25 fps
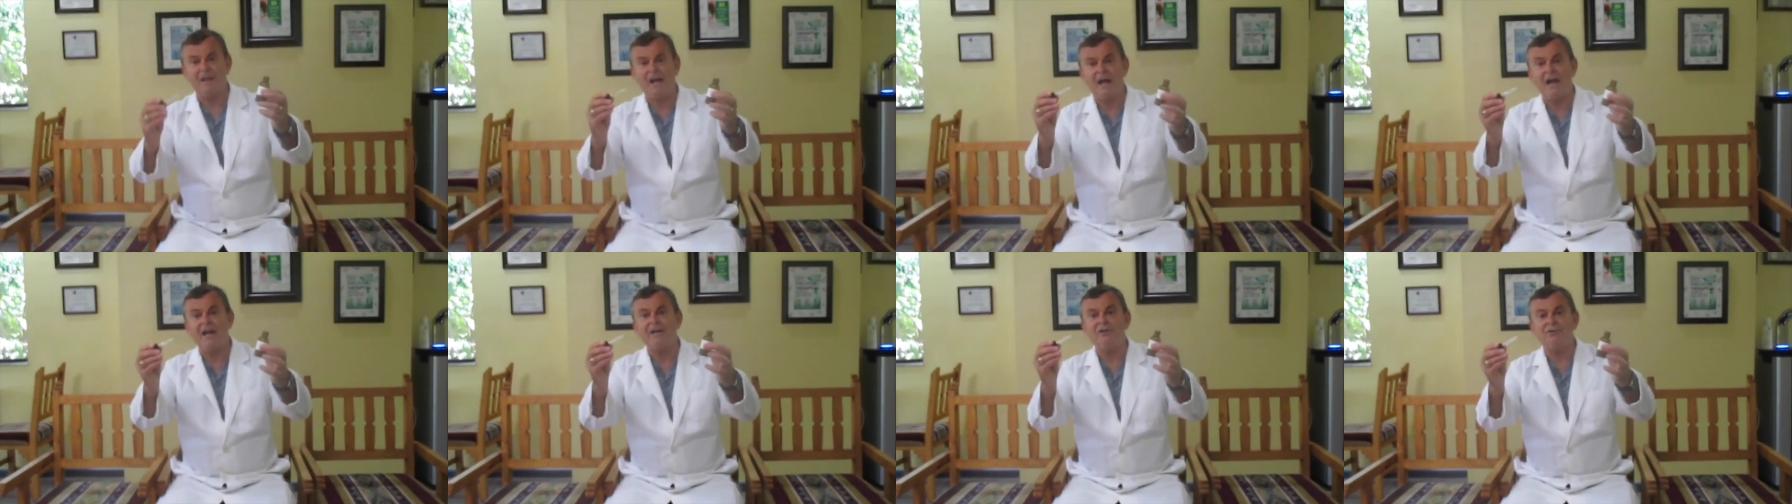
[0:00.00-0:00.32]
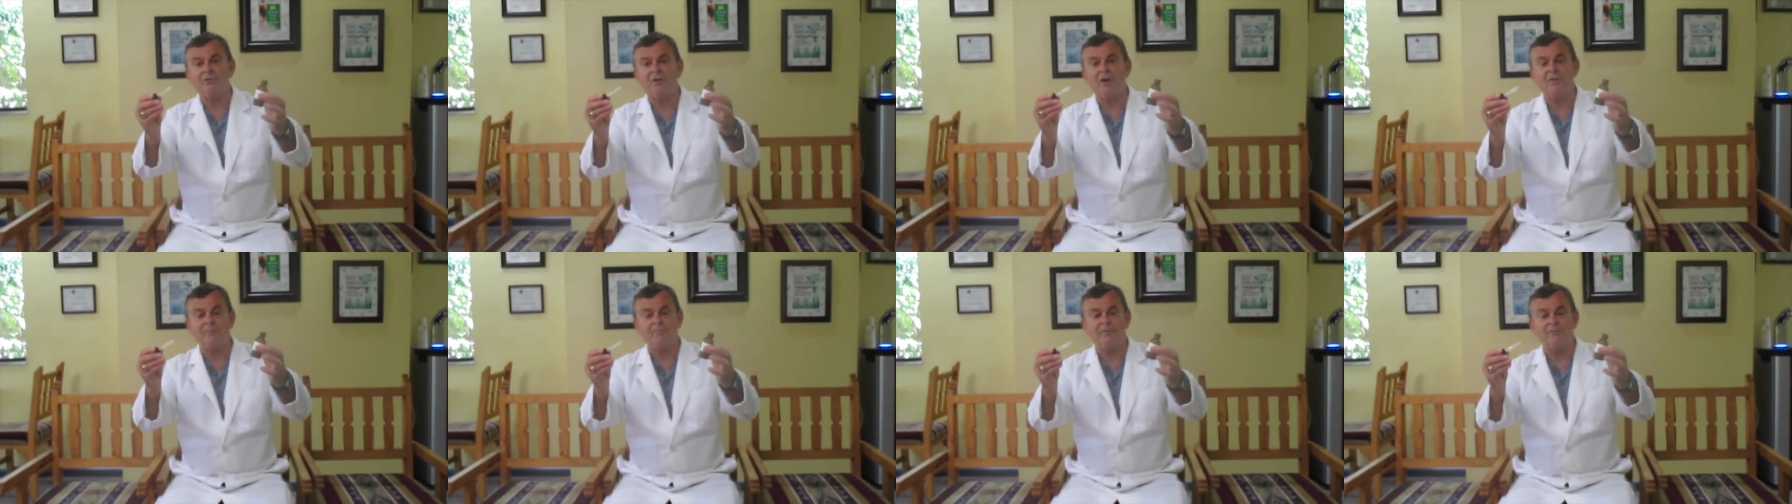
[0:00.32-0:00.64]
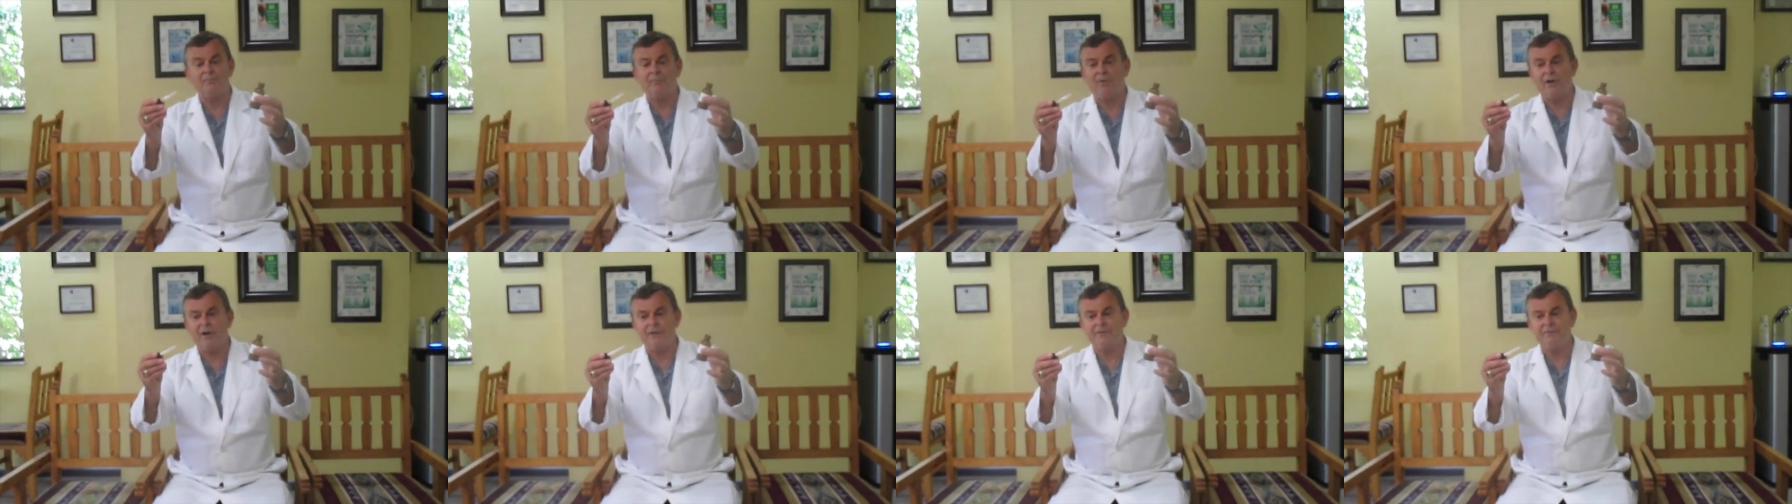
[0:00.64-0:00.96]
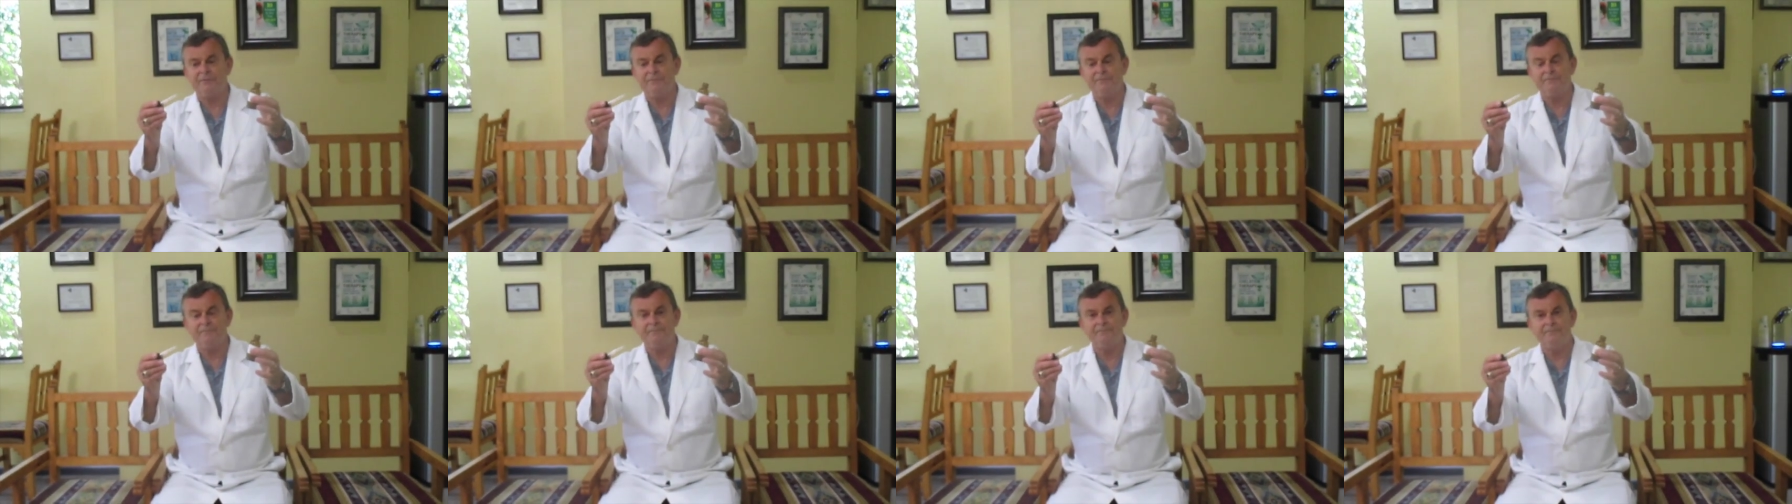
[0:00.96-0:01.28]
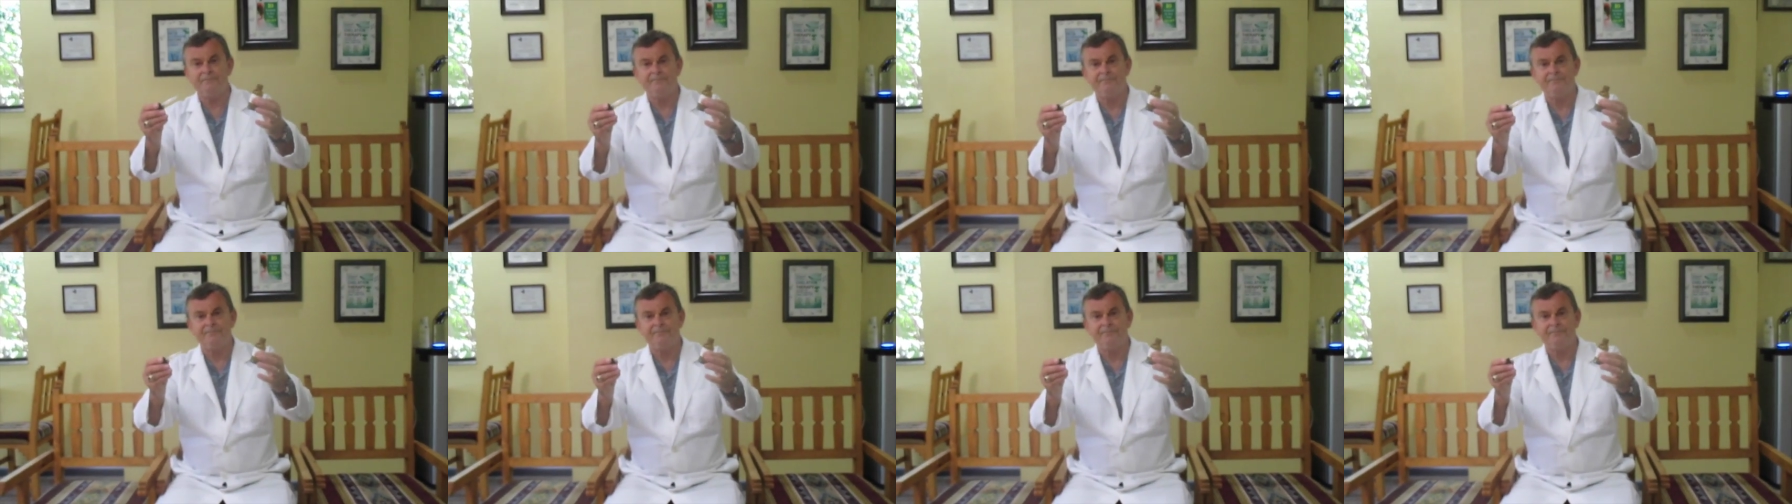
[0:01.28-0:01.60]
eyedropper bottle.
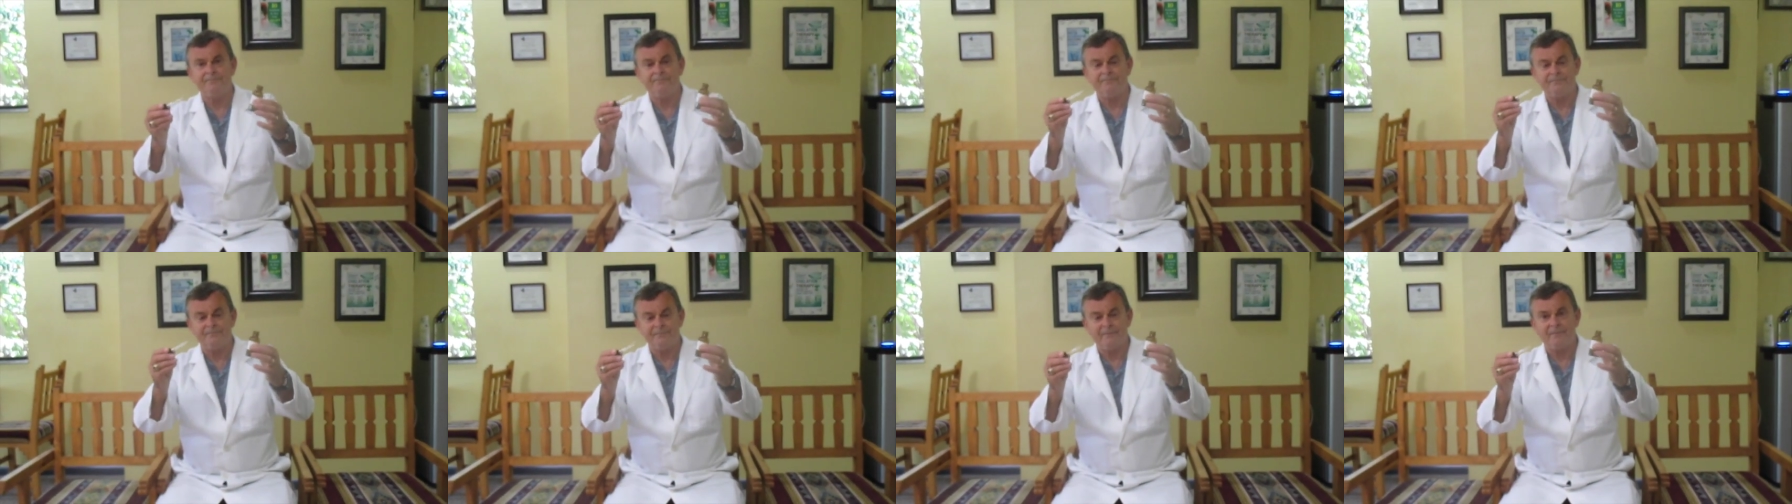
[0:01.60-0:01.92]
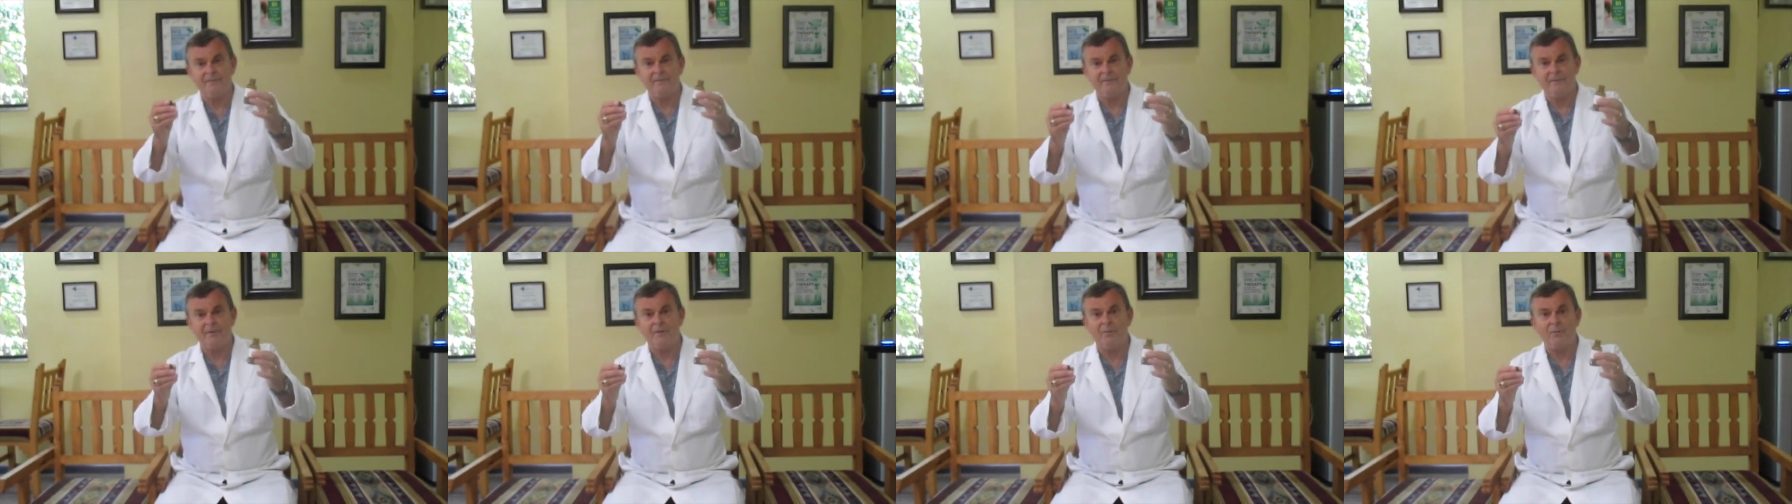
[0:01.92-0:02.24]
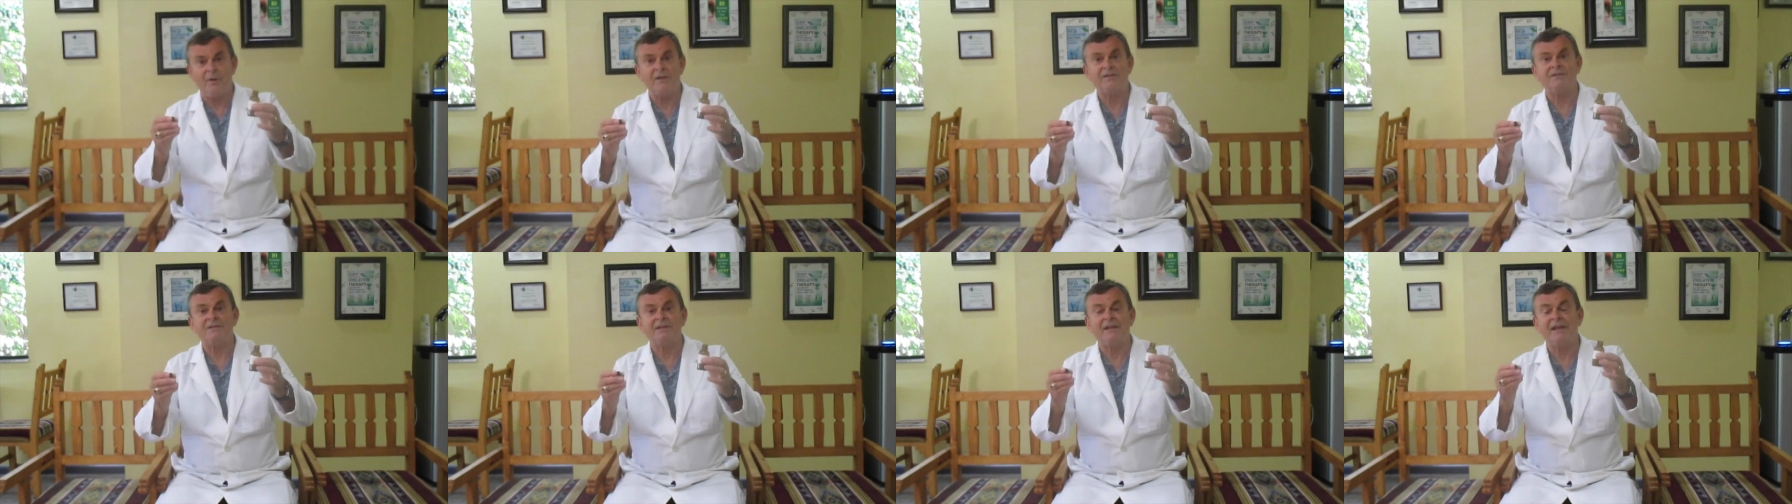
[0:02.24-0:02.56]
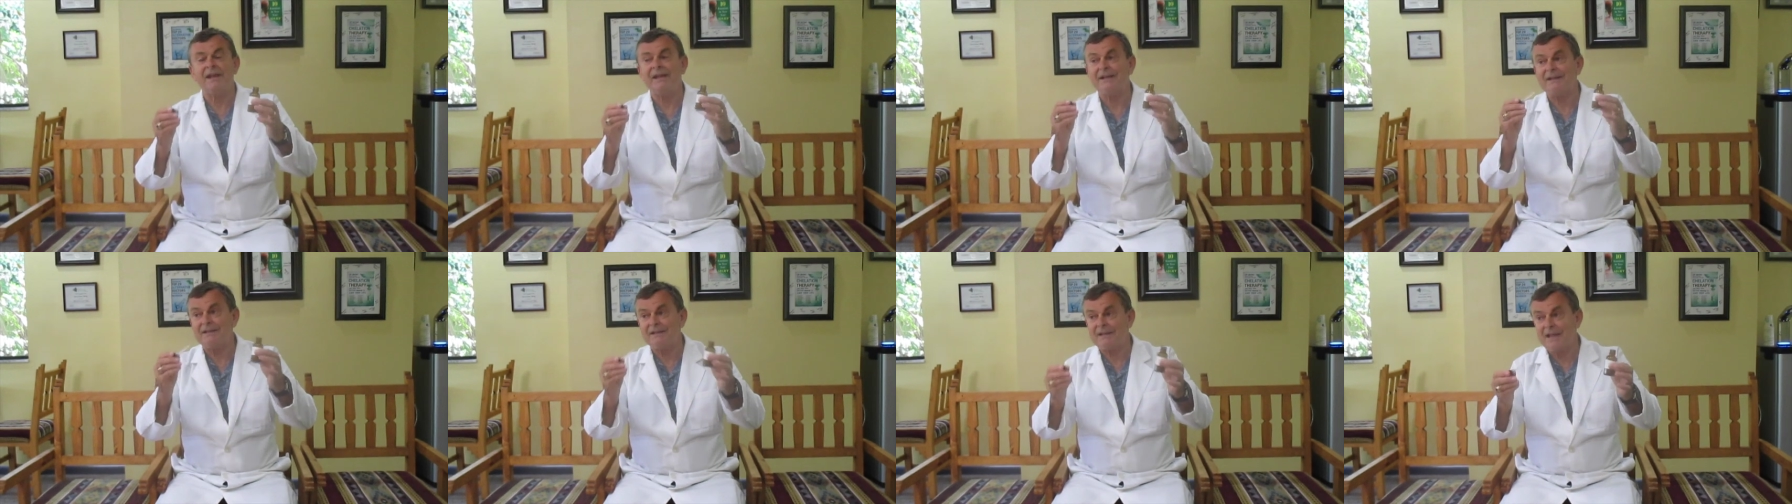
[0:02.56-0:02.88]
Once again,